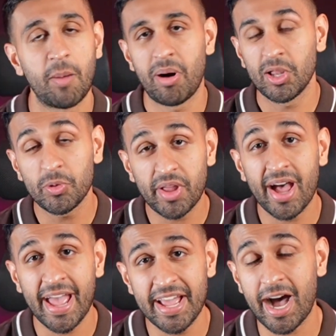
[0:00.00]

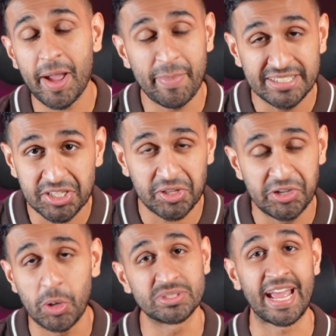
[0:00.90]
Apollo.ai basically
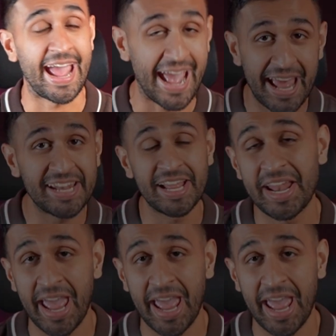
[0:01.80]
goes hand in